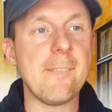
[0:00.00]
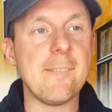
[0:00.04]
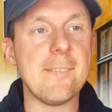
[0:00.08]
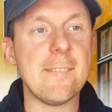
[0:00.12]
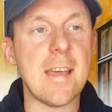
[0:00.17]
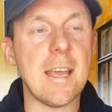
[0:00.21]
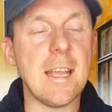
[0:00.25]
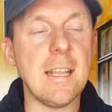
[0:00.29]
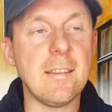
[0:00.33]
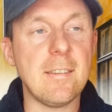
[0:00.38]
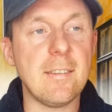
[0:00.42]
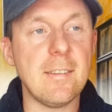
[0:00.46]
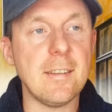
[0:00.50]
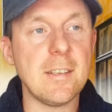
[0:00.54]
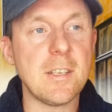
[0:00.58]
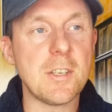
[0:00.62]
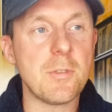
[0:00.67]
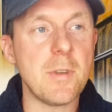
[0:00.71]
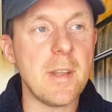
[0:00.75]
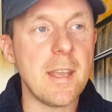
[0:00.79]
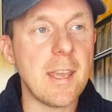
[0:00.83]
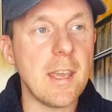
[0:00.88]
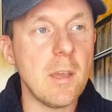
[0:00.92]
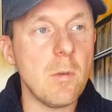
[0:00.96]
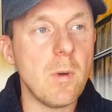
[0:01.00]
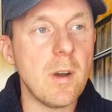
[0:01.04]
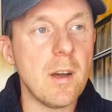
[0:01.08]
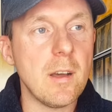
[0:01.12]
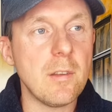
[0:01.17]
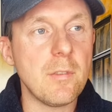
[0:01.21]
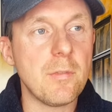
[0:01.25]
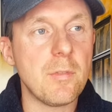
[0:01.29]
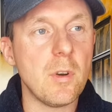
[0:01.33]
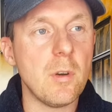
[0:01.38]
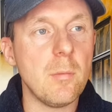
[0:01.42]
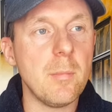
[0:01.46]
It's a tricky
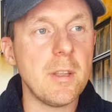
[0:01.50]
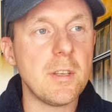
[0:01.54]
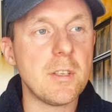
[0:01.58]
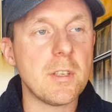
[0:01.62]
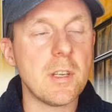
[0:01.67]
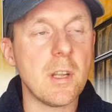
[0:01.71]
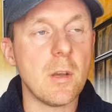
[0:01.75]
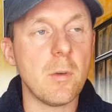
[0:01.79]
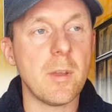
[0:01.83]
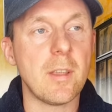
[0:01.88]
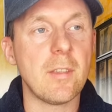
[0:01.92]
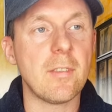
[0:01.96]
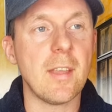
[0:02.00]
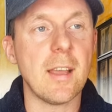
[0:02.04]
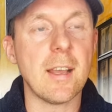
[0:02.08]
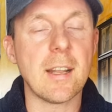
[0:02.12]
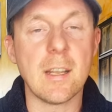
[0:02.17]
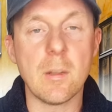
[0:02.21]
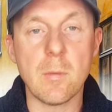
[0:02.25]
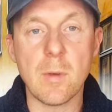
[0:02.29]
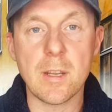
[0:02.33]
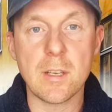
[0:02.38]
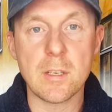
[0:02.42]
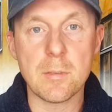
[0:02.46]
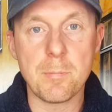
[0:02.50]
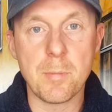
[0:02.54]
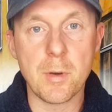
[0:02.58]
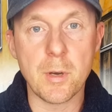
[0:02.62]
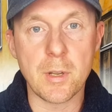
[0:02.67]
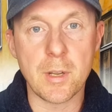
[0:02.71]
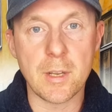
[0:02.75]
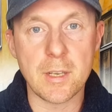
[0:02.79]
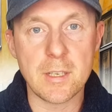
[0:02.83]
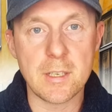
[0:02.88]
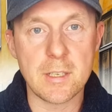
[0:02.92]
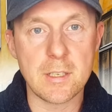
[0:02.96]
one for me to know exactly where to
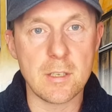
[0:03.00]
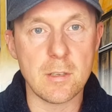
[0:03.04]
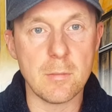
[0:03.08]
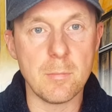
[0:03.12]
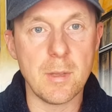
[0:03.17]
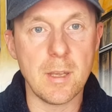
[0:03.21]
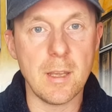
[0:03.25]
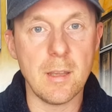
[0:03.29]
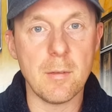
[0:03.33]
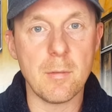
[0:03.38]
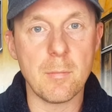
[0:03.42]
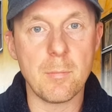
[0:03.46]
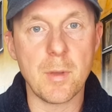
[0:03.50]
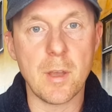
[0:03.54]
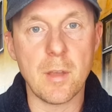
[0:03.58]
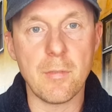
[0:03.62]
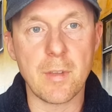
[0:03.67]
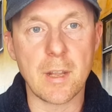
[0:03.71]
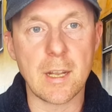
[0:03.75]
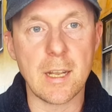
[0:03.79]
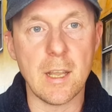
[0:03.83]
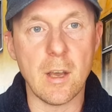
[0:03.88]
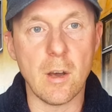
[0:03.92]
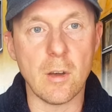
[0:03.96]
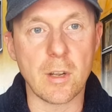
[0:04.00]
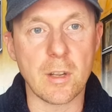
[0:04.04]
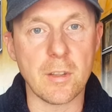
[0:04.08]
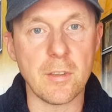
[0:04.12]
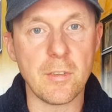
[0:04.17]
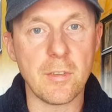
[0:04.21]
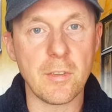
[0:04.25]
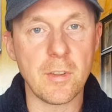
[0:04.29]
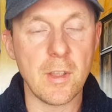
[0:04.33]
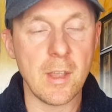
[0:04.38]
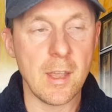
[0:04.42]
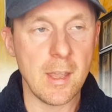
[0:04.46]
put it, to be perfectly
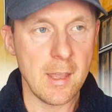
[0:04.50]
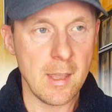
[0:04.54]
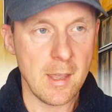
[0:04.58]
honest.